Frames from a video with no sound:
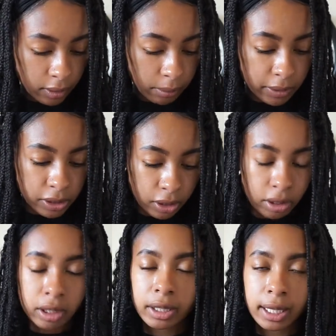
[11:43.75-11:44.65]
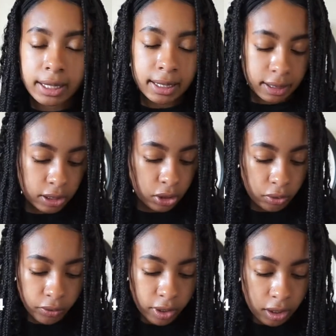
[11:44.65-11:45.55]
Missouri, you got 62
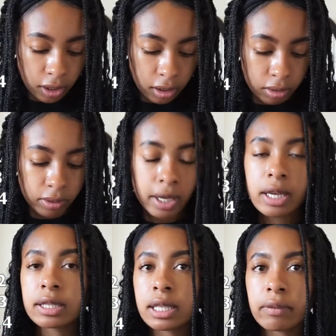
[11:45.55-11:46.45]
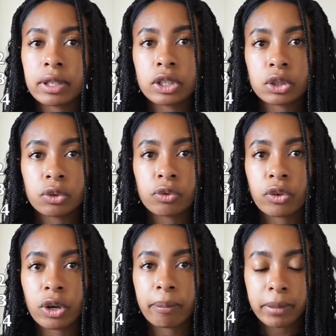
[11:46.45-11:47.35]
for a low, 72
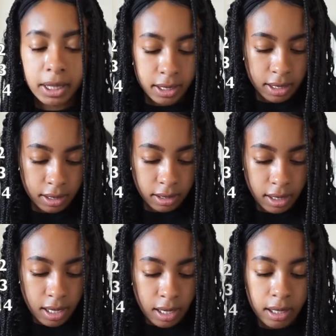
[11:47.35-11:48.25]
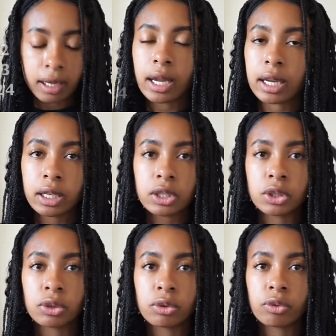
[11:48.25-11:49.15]
for a median, and
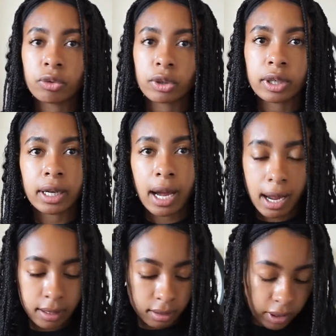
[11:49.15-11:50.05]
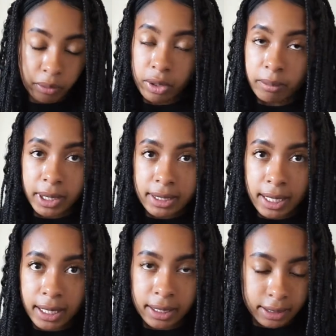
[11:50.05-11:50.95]
82 for a high. Then we're on
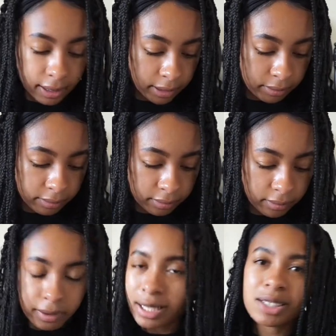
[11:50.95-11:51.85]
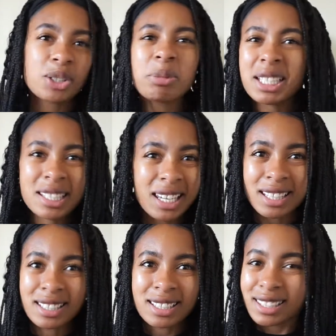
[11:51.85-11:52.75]
Montana now. Man, there's so many
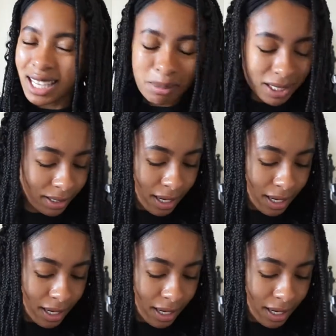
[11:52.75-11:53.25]
states, damn it.